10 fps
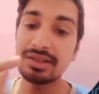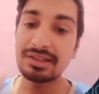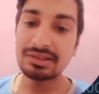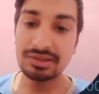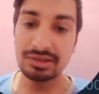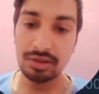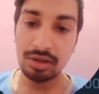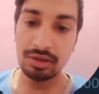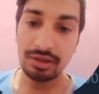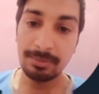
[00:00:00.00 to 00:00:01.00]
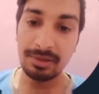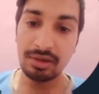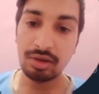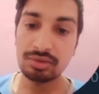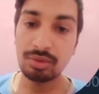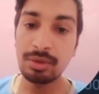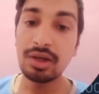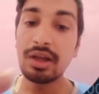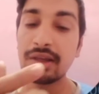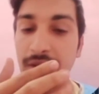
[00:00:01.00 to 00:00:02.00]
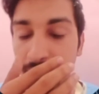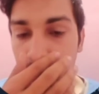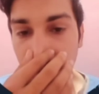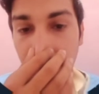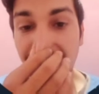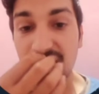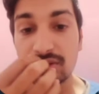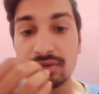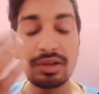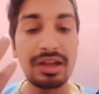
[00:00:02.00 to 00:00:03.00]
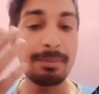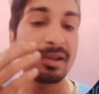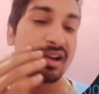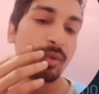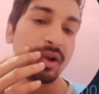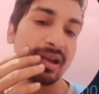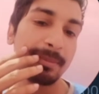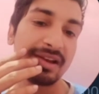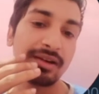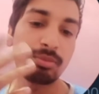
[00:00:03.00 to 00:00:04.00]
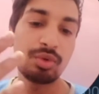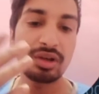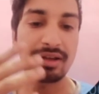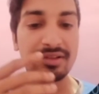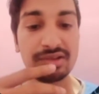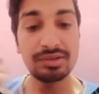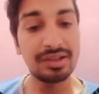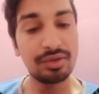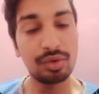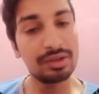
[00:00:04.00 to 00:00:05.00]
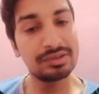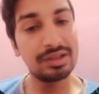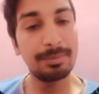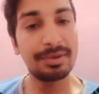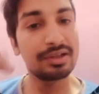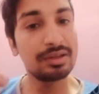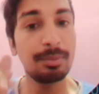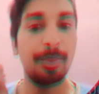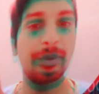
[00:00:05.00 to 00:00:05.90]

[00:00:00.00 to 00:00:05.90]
That is, this is called the double crossover. Here you can make use of the 10 period, 20 period moving averages, and you can easily predict the moment.